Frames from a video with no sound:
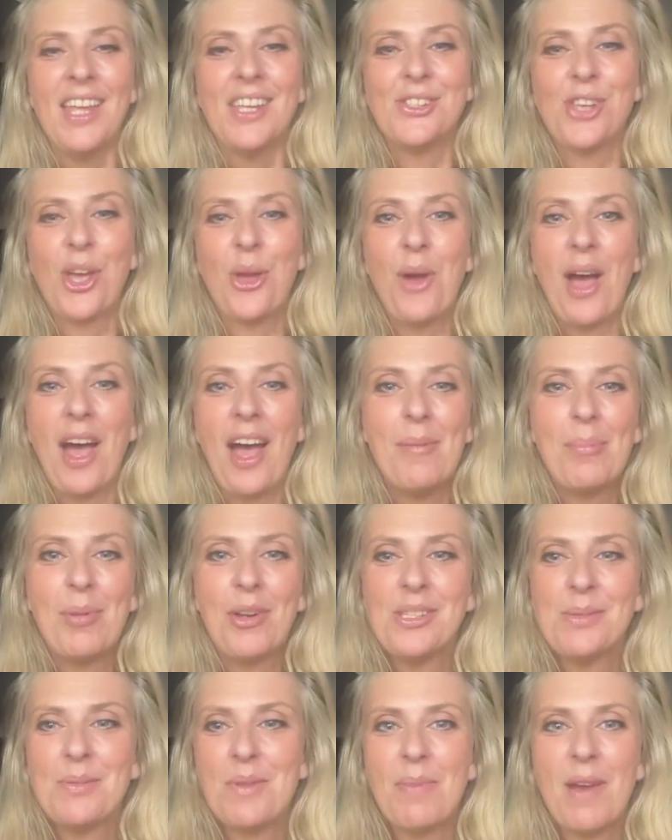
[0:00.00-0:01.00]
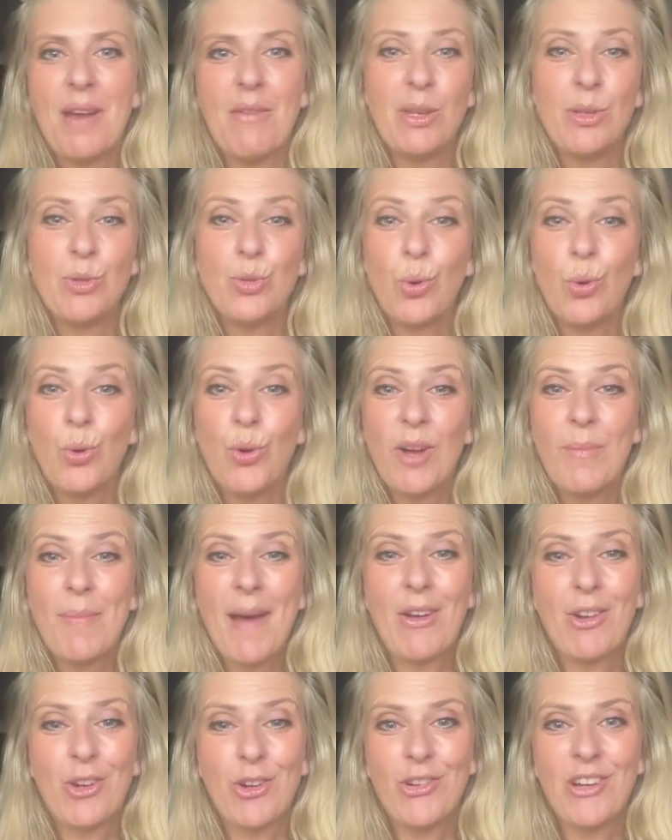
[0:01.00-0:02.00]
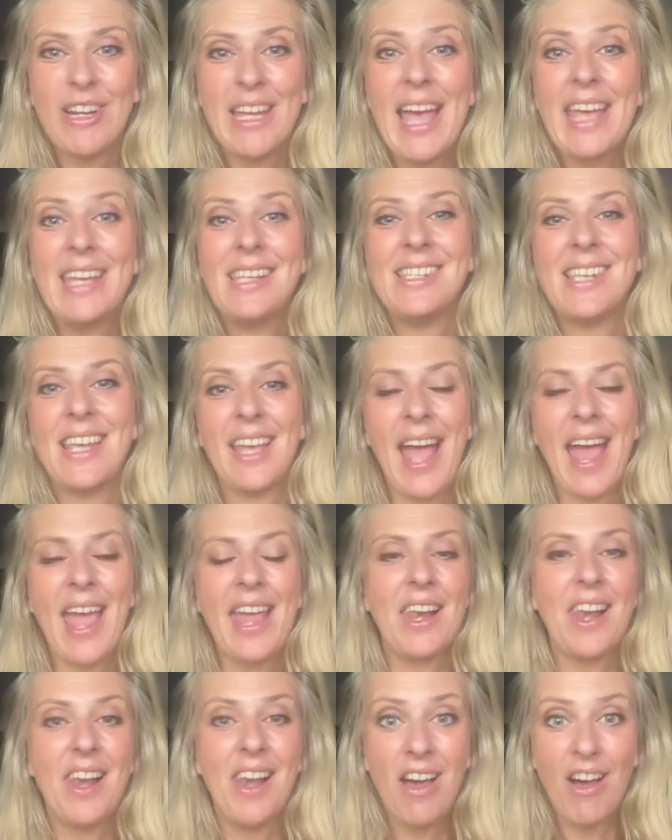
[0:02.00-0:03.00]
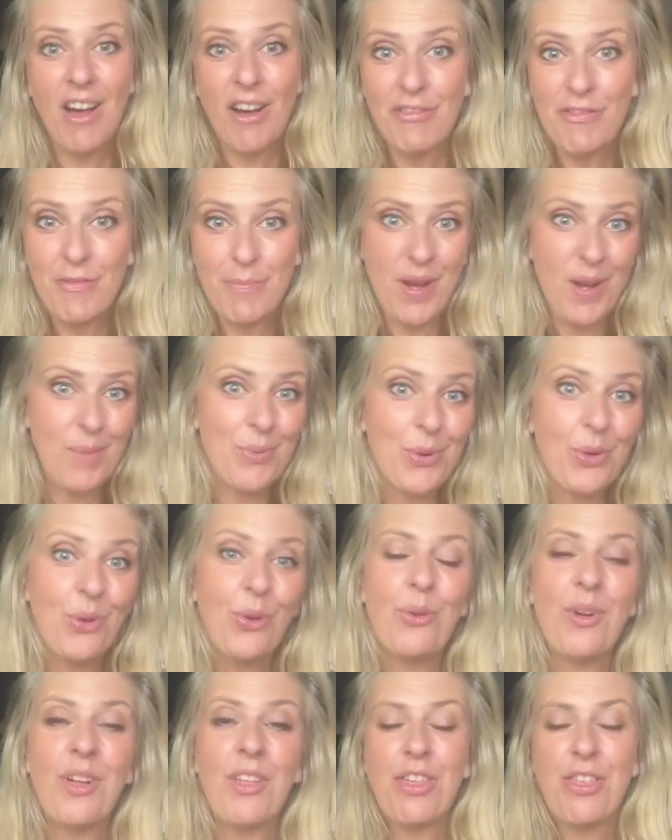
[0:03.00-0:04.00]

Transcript: So at Blossom and Berry, we talk about creating a love bubble